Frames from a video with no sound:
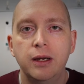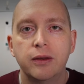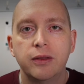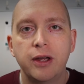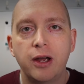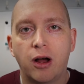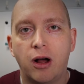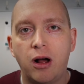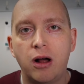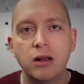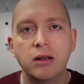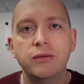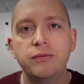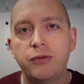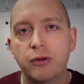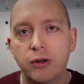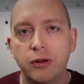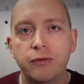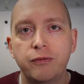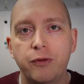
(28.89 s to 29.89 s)
they all
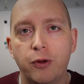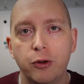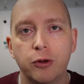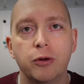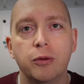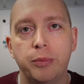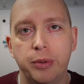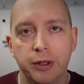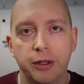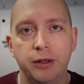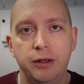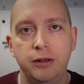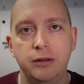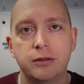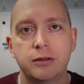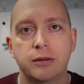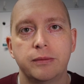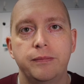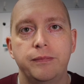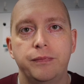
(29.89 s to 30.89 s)
involve
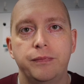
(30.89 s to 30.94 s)
vulnerabilities.